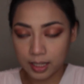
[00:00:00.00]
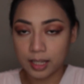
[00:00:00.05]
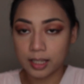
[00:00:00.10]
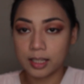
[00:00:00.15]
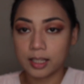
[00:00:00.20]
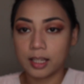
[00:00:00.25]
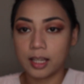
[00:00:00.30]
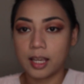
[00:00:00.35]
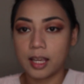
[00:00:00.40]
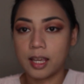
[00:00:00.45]

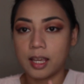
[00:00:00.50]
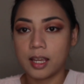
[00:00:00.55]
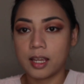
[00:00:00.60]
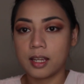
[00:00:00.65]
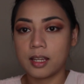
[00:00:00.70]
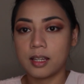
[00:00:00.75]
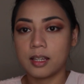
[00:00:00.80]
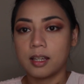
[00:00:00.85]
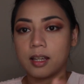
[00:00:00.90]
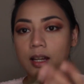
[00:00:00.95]
like
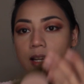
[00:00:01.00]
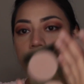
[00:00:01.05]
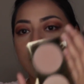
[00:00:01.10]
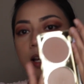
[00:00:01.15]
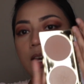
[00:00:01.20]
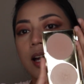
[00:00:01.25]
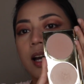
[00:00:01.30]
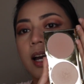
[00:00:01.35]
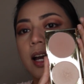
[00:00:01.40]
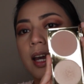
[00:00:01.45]
a
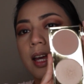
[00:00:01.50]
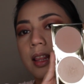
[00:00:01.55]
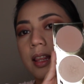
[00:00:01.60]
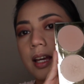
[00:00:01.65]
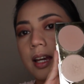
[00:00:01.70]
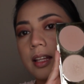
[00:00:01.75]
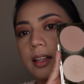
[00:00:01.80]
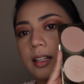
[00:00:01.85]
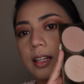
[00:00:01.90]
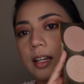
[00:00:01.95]

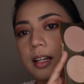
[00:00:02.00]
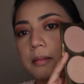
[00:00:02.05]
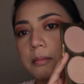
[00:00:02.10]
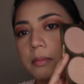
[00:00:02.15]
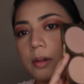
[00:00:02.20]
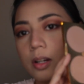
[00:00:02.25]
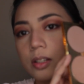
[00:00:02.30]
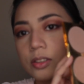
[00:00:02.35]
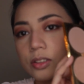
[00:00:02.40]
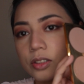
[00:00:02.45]
highlight and
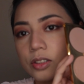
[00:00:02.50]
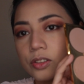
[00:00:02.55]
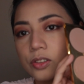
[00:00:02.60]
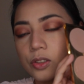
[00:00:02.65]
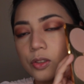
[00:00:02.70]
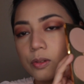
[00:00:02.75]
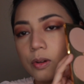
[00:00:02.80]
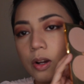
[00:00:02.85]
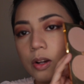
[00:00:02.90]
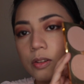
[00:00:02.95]
bronzer
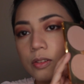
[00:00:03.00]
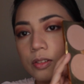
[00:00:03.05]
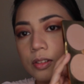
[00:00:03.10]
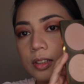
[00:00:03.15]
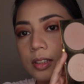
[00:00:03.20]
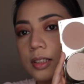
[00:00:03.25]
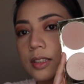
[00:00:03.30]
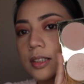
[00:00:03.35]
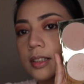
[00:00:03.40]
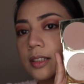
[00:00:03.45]
duo.
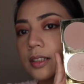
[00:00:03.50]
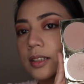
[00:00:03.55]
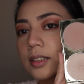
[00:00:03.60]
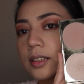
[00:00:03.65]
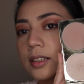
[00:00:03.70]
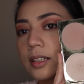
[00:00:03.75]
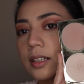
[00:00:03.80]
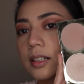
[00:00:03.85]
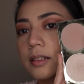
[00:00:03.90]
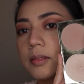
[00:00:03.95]

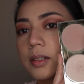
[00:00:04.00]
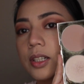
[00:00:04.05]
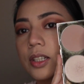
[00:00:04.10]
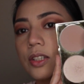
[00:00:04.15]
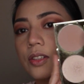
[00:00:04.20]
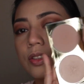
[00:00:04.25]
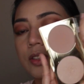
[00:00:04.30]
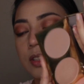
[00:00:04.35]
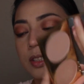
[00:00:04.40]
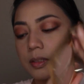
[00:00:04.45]
I'm gonna
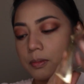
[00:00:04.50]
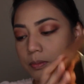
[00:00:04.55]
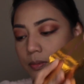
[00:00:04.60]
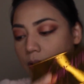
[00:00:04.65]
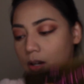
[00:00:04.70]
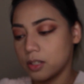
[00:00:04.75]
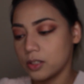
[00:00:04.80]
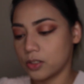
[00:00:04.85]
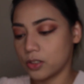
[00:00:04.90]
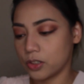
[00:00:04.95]
use this
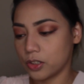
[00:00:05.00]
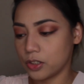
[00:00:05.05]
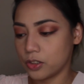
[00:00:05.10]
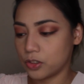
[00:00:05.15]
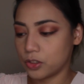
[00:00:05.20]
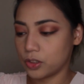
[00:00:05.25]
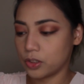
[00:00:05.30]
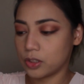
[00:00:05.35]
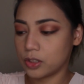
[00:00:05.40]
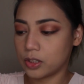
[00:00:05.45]
bronzer
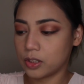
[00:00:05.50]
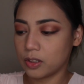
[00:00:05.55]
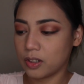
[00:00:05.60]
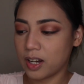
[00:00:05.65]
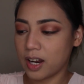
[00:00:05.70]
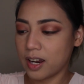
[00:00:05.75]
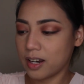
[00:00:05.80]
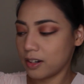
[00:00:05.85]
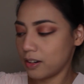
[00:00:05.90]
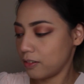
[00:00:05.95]
just to
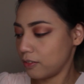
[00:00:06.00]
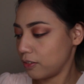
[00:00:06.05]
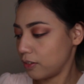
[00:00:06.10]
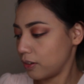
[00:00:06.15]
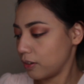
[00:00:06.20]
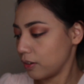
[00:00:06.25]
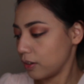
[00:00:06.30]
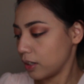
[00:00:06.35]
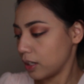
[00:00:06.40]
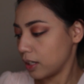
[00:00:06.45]
kind of
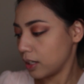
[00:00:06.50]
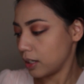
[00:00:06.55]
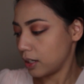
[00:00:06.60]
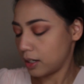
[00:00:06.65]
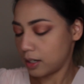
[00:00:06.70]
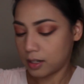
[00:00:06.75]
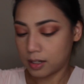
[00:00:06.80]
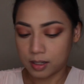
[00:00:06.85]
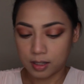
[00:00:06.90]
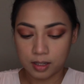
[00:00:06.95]

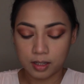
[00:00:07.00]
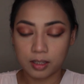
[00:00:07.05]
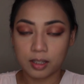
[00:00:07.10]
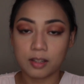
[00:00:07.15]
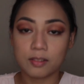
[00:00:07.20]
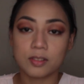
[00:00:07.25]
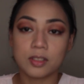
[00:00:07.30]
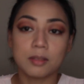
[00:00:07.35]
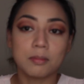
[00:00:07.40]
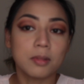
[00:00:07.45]

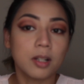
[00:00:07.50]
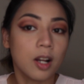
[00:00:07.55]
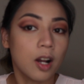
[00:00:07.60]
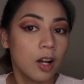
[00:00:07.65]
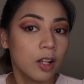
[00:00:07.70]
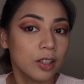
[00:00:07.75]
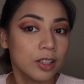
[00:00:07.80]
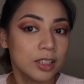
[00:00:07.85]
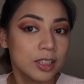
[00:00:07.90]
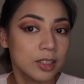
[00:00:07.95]
give some
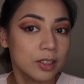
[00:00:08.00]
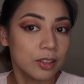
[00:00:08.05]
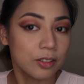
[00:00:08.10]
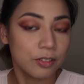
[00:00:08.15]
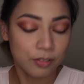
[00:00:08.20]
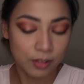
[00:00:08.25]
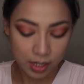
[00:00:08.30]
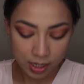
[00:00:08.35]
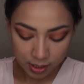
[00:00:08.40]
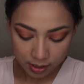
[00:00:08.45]
color to the
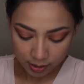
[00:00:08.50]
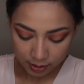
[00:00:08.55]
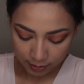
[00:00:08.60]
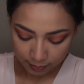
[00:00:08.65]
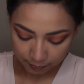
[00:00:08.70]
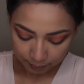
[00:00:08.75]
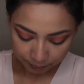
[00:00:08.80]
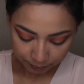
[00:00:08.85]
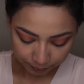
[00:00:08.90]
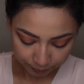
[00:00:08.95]
face.
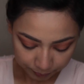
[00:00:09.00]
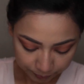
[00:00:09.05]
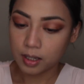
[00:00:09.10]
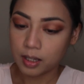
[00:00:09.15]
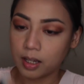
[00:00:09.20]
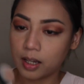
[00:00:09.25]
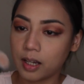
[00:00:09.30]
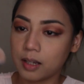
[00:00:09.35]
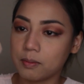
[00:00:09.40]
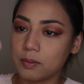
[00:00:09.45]

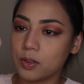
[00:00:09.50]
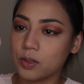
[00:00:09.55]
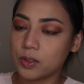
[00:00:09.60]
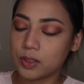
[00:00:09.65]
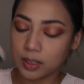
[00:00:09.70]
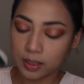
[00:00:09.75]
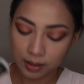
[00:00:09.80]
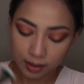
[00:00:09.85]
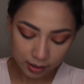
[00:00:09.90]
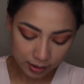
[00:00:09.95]
I'm
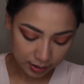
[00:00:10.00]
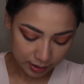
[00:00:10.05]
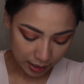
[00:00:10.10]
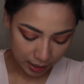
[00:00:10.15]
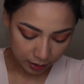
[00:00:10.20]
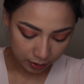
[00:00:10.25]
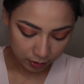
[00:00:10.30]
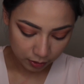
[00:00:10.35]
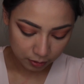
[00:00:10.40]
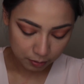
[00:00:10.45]
using this
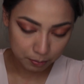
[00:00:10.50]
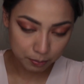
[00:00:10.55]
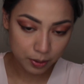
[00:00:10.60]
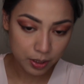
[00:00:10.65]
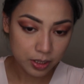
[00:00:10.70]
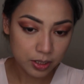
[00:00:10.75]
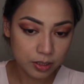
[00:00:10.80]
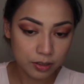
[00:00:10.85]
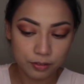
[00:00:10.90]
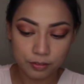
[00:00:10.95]
angled
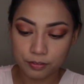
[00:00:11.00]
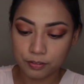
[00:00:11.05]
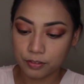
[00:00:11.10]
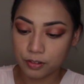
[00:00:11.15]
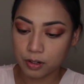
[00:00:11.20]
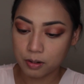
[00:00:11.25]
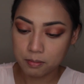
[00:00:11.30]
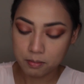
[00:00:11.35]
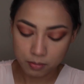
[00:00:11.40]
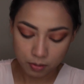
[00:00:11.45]
brush
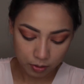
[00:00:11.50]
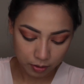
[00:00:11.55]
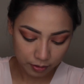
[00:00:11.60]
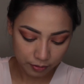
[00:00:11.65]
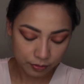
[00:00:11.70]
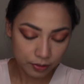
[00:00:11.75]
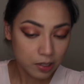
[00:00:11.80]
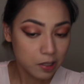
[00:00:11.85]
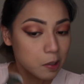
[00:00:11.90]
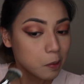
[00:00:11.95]
from
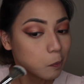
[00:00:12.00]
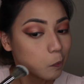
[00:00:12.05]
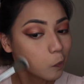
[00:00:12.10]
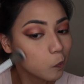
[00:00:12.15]
Morphe.